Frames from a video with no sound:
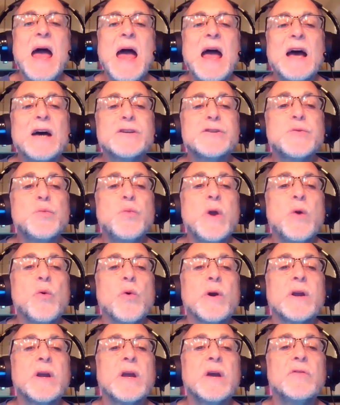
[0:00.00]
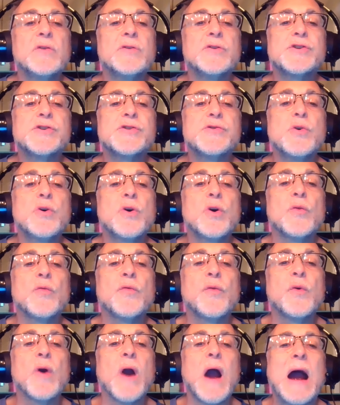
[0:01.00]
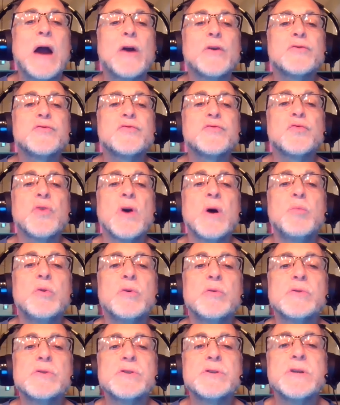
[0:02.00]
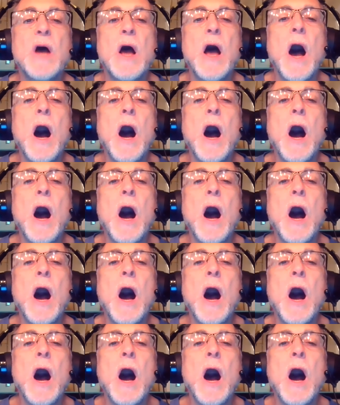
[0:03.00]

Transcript: as we were given succor for our troubles,